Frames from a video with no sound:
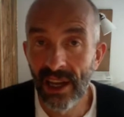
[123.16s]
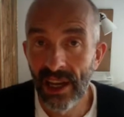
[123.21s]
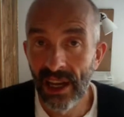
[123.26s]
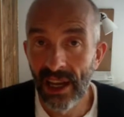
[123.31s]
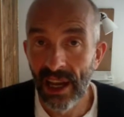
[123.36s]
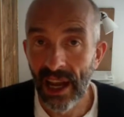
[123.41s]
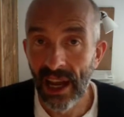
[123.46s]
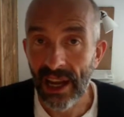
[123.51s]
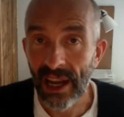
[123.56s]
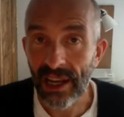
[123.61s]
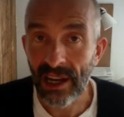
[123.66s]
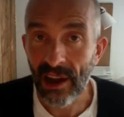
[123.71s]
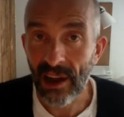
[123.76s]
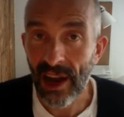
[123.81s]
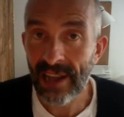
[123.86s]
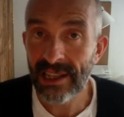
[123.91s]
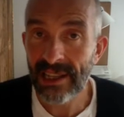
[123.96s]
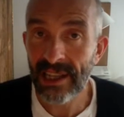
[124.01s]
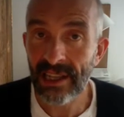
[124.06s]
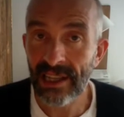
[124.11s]
I
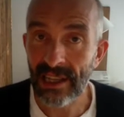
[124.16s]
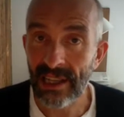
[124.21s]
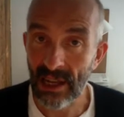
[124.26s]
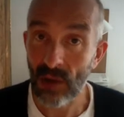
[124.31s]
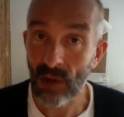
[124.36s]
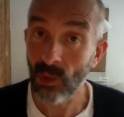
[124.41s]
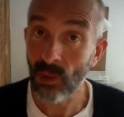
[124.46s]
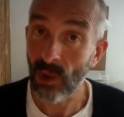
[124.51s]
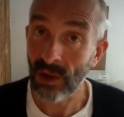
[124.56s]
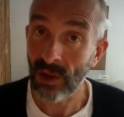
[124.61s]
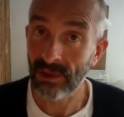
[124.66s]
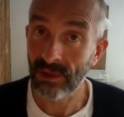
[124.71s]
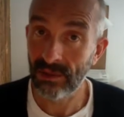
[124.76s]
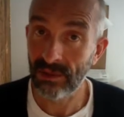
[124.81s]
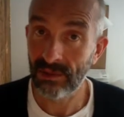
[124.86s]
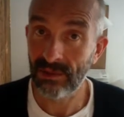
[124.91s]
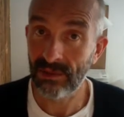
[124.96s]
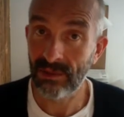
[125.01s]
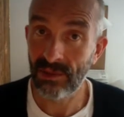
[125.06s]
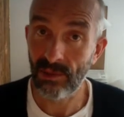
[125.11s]
didn't know
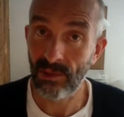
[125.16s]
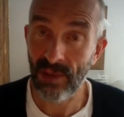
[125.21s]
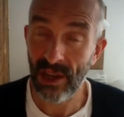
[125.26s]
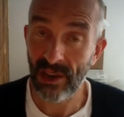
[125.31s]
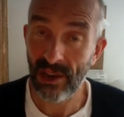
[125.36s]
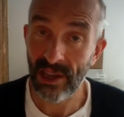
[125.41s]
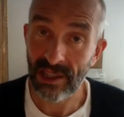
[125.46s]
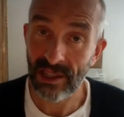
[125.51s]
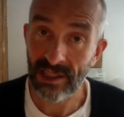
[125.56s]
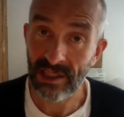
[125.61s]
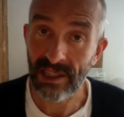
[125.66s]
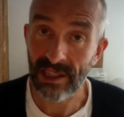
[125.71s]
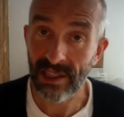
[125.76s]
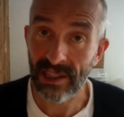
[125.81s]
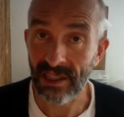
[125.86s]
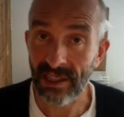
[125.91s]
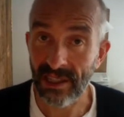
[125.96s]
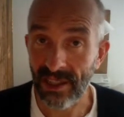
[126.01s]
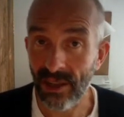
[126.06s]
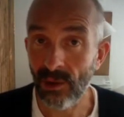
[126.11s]
to be honest, I
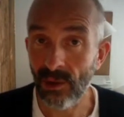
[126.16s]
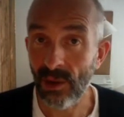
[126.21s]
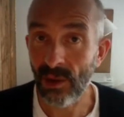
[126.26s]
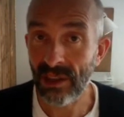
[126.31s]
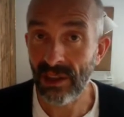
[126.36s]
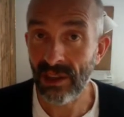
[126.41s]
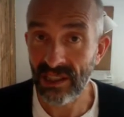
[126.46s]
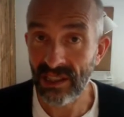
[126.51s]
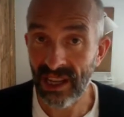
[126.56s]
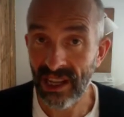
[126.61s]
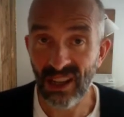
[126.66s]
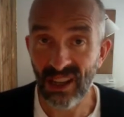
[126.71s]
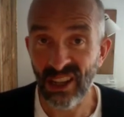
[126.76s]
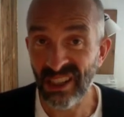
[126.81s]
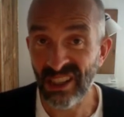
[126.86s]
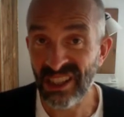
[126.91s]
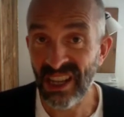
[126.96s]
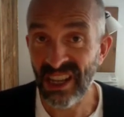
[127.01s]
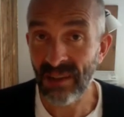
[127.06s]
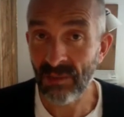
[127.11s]
didn't know what things like
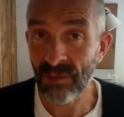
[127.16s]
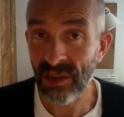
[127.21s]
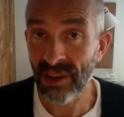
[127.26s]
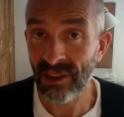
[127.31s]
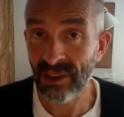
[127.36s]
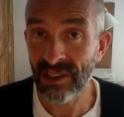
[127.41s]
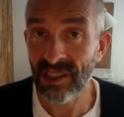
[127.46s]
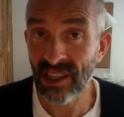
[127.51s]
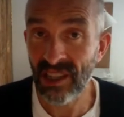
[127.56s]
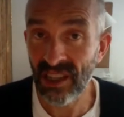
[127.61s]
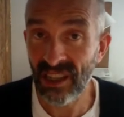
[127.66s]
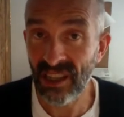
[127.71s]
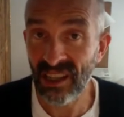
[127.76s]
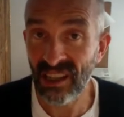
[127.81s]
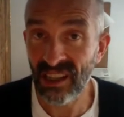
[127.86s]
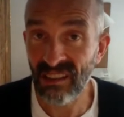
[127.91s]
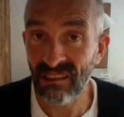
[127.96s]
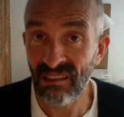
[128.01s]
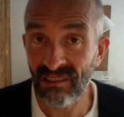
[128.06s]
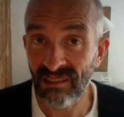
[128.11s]
content marketing
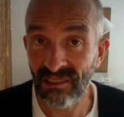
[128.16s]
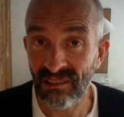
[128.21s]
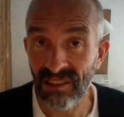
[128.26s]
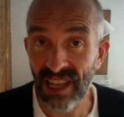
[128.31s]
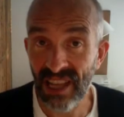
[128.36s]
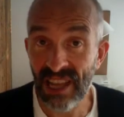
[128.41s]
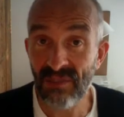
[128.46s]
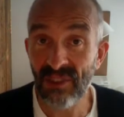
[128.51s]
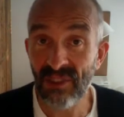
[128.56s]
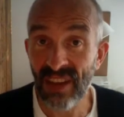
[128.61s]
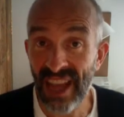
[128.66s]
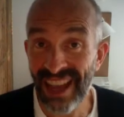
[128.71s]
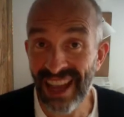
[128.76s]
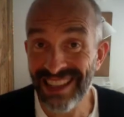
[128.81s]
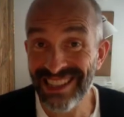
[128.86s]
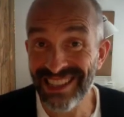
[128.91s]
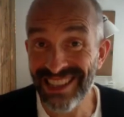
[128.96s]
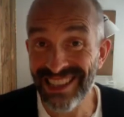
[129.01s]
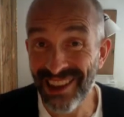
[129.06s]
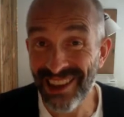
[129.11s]
and even
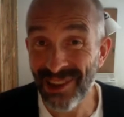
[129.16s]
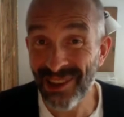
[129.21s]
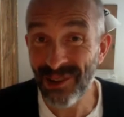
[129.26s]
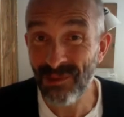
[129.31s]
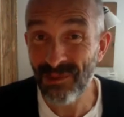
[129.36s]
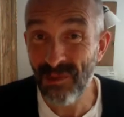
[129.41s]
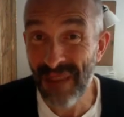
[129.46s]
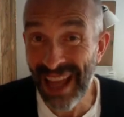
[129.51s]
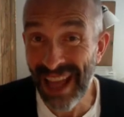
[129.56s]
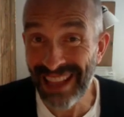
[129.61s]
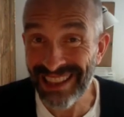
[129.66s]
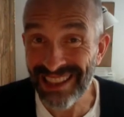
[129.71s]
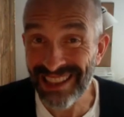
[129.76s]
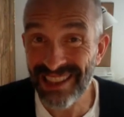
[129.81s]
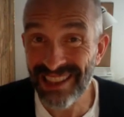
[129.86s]
SEO meant.